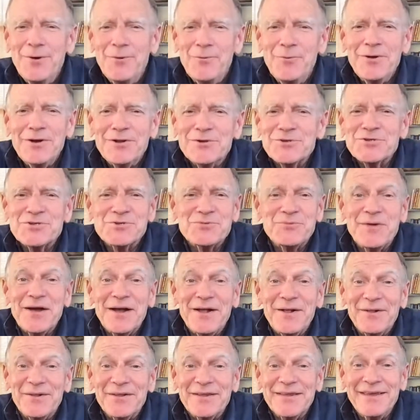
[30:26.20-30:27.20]
What a
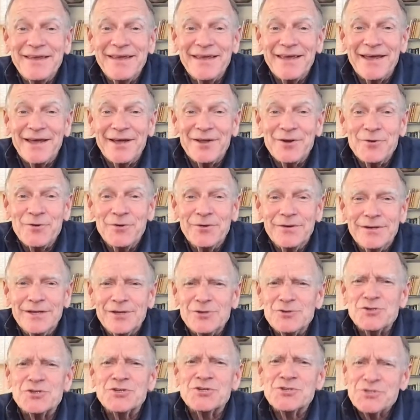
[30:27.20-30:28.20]
swell kid.
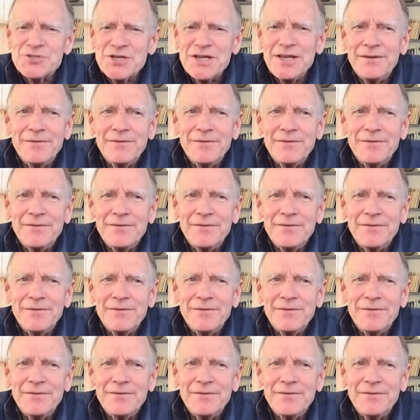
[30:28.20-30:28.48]
Did you see?